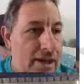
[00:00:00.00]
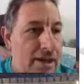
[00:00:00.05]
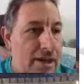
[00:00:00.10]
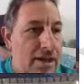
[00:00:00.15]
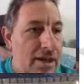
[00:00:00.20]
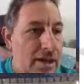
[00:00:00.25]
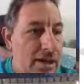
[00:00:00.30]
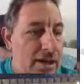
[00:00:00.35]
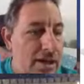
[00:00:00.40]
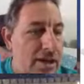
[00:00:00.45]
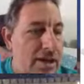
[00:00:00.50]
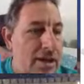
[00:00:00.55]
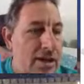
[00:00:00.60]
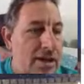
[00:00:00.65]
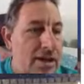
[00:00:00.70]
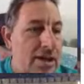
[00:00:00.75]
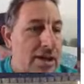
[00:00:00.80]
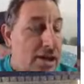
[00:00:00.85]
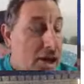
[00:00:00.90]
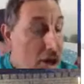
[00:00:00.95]
So because it was
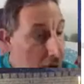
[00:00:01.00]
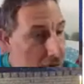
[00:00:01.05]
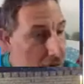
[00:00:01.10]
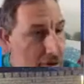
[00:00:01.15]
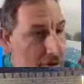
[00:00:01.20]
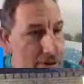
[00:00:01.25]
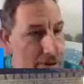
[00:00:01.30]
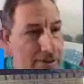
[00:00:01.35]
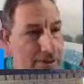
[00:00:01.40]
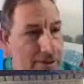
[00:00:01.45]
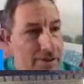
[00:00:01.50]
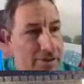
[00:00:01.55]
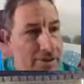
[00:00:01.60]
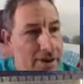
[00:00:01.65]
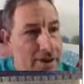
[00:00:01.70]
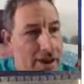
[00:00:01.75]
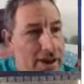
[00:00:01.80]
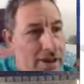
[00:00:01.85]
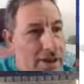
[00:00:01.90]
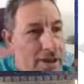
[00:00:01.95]
a unique occurrence
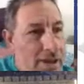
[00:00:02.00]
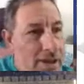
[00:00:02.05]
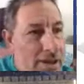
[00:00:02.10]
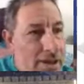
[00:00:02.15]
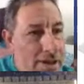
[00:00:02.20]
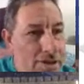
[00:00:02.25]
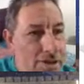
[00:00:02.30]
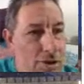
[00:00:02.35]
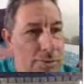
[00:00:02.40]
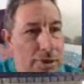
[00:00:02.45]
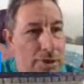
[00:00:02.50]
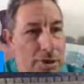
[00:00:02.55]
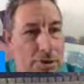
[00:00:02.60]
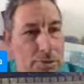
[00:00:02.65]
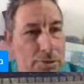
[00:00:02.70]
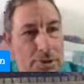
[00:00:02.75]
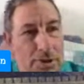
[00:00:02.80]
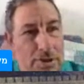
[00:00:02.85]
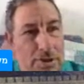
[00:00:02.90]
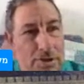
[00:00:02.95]
that he was born
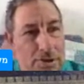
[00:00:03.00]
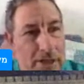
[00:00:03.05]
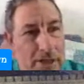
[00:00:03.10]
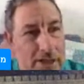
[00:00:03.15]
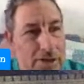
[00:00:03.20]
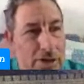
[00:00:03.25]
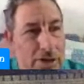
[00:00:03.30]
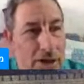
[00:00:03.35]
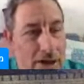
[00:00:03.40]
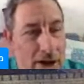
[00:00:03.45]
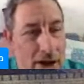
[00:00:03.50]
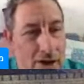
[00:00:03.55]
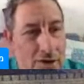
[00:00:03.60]
grasping the heel,